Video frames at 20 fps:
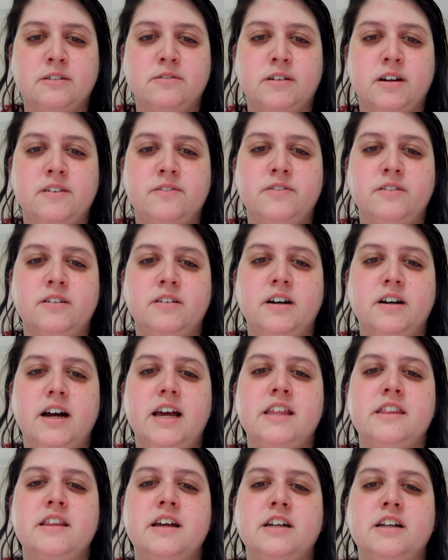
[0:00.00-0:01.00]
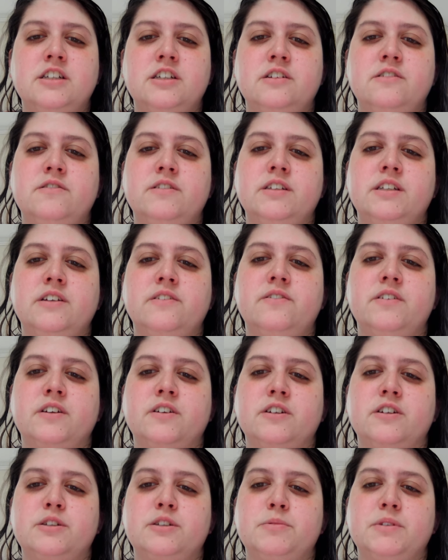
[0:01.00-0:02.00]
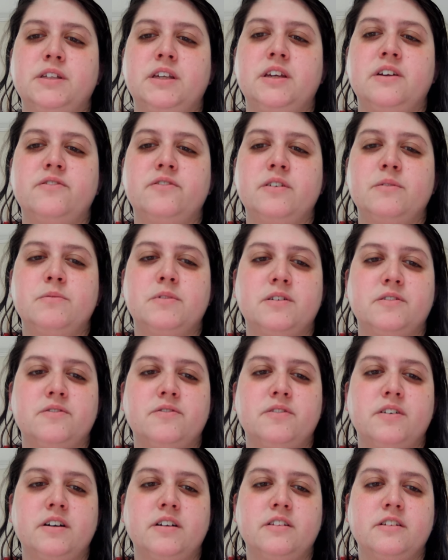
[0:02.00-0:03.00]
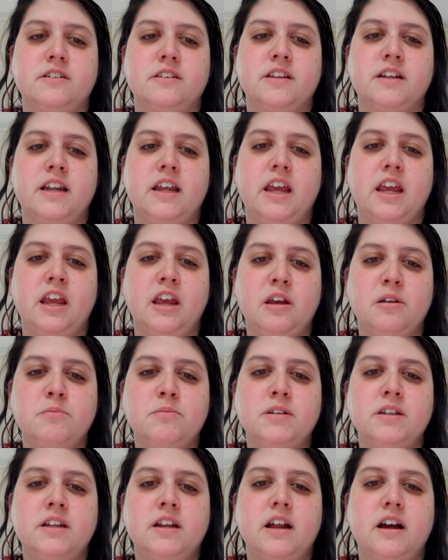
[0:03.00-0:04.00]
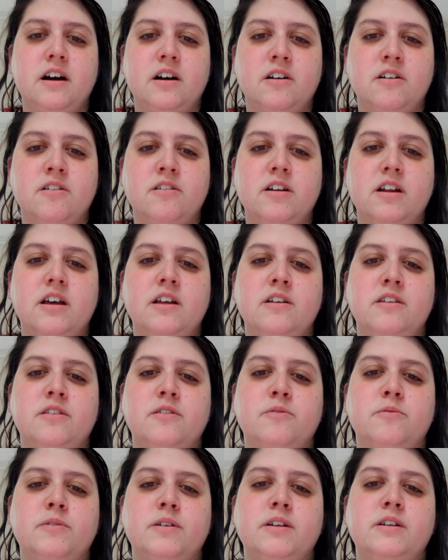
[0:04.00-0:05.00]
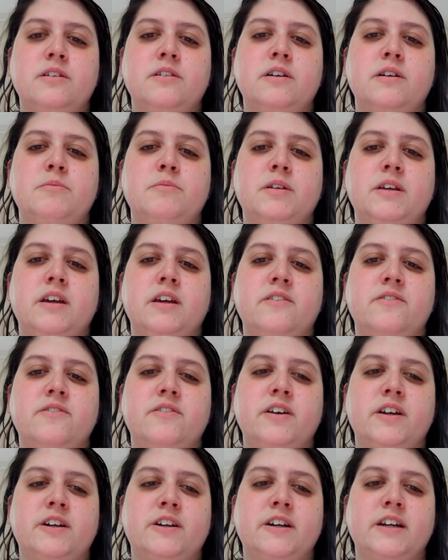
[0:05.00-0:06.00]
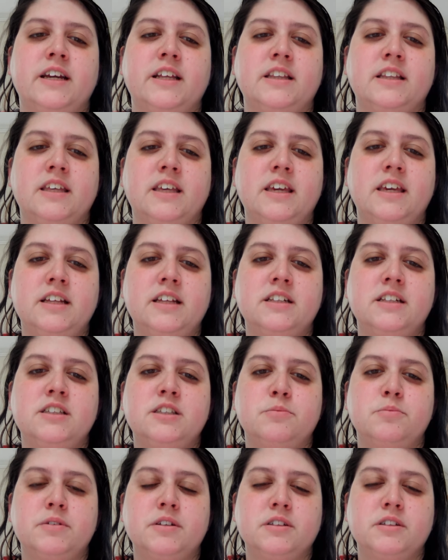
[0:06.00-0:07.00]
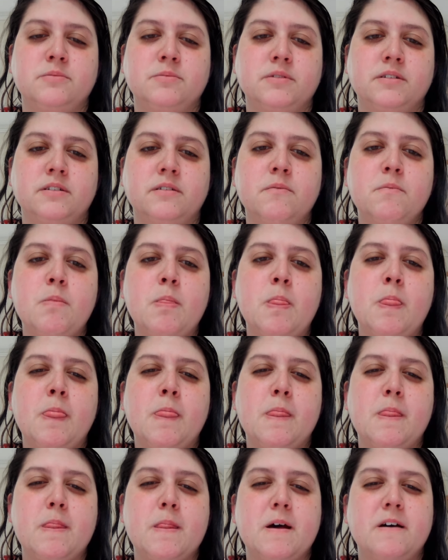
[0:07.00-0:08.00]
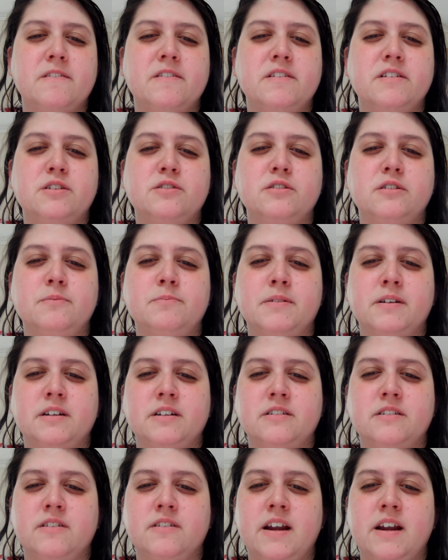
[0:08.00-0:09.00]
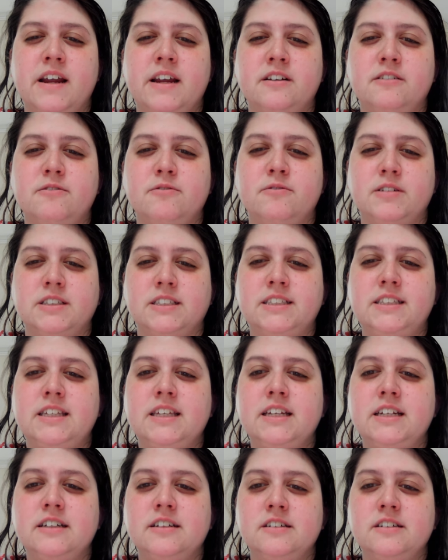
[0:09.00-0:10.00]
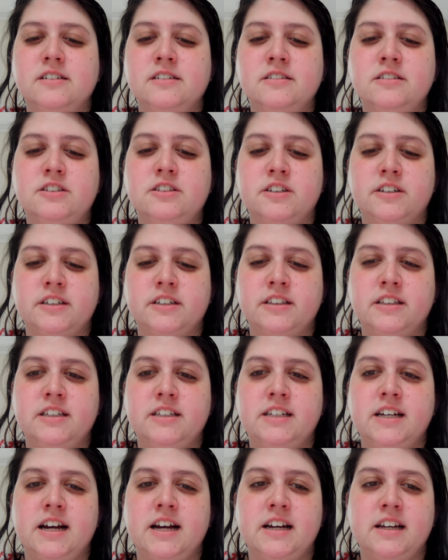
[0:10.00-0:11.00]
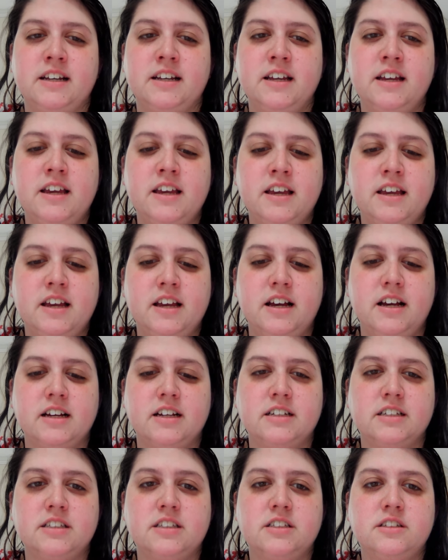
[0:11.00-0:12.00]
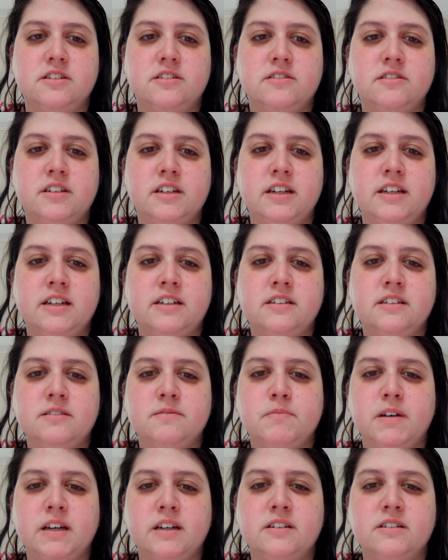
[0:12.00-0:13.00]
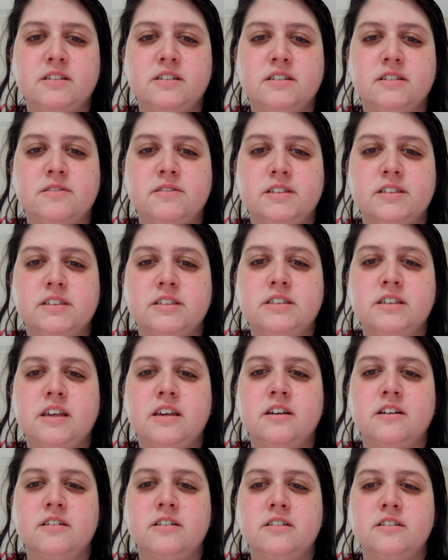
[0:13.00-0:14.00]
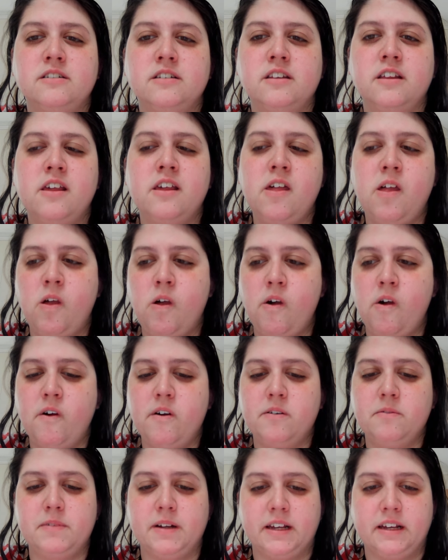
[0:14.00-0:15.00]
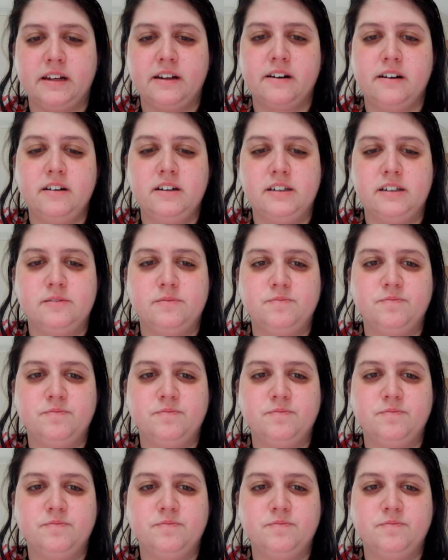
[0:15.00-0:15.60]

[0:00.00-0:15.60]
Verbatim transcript: rifle and that she'd received a Christmas gift from her father, then aimed it out in the window and began firing at the kids. The principal of the school, Burton Wragg, was killed during the attack. A custodian, Michael, was killed. Oh my god.